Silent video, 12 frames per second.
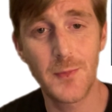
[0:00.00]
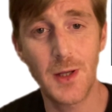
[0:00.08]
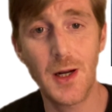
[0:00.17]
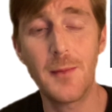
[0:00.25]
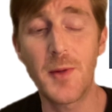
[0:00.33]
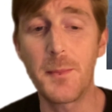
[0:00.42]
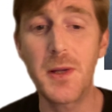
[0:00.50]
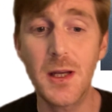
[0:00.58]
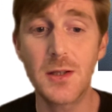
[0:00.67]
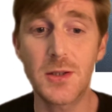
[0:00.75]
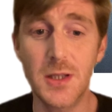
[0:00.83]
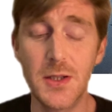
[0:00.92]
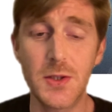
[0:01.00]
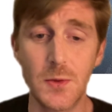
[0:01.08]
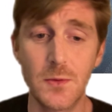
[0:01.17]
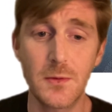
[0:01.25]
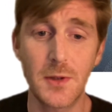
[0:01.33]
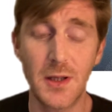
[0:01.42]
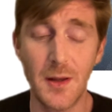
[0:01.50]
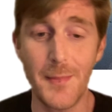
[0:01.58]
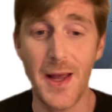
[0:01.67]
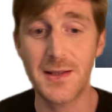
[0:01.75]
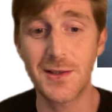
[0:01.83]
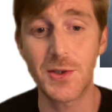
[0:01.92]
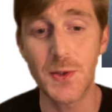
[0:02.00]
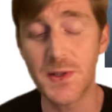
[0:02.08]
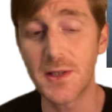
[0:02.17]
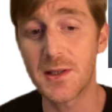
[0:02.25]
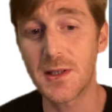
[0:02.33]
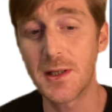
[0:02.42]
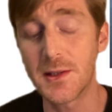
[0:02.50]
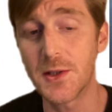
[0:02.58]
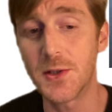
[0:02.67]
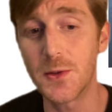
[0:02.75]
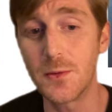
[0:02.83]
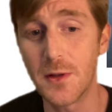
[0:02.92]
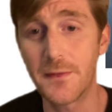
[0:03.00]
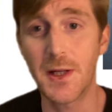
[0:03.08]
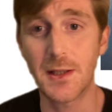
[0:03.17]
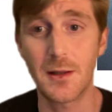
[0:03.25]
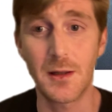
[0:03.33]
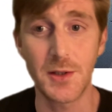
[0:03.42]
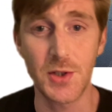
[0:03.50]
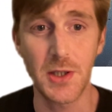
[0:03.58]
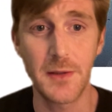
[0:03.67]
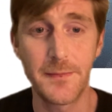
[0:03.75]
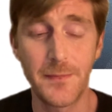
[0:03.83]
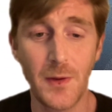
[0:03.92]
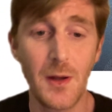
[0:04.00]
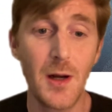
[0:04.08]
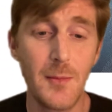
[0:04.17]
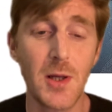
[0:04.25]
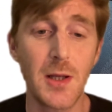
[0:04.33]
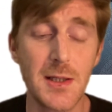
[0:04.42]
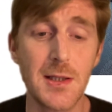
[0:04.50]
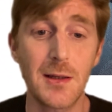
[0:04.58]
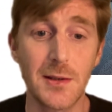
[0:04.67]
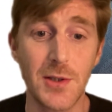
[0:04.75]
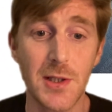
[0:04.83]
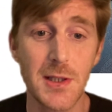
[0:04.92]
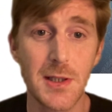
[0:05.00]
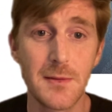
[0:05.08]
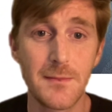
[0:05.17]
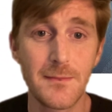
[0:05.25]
and I'm a PhD student at the Massachusetts Institute of Technology, and I'm a glaciologist.